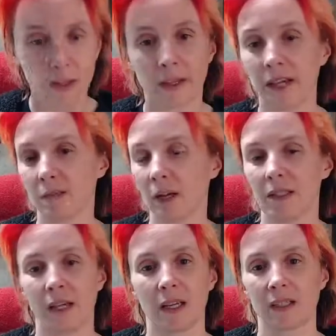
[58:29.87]
That
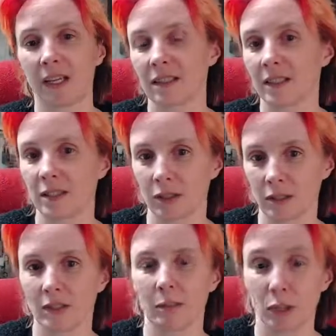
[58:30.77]
might not
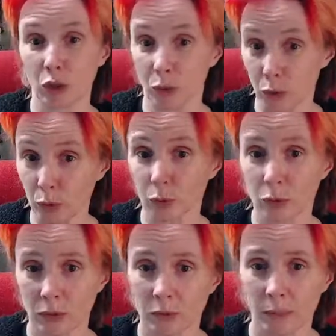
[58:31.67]
necessarily be
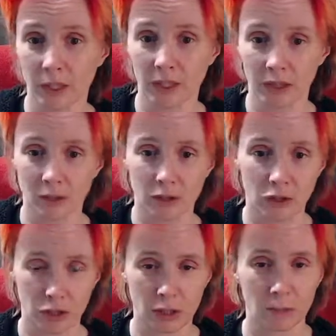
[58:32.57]
true because
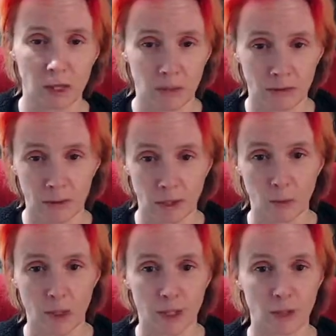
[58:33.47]
she may very
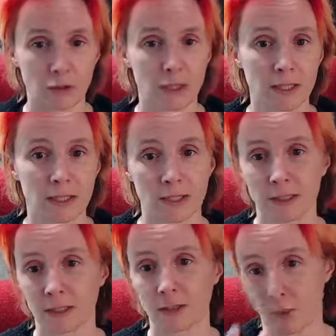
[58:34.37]
well just
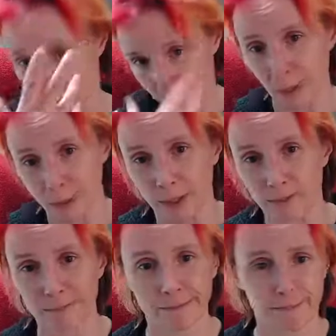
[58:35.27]
steal yours truly.
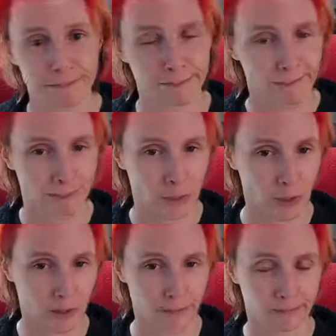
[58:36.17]
You
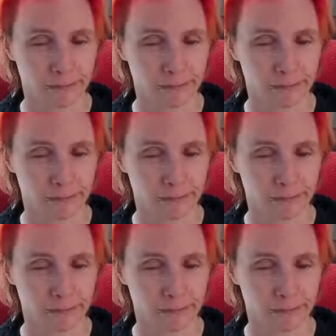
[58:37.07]
know.